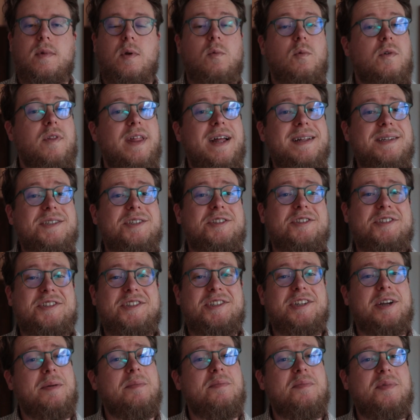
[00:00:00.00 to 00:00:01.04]
Well, that's just
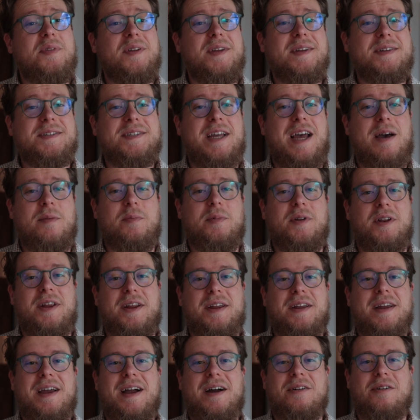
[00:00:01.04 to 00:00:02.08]
some things
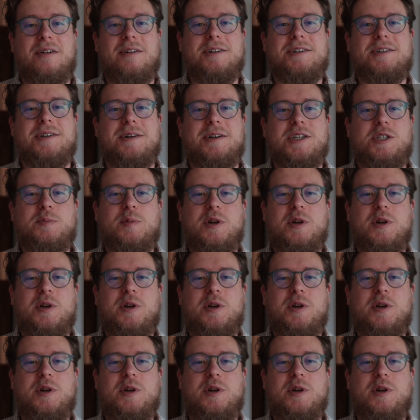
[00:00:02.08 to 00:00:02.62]
happening at our church.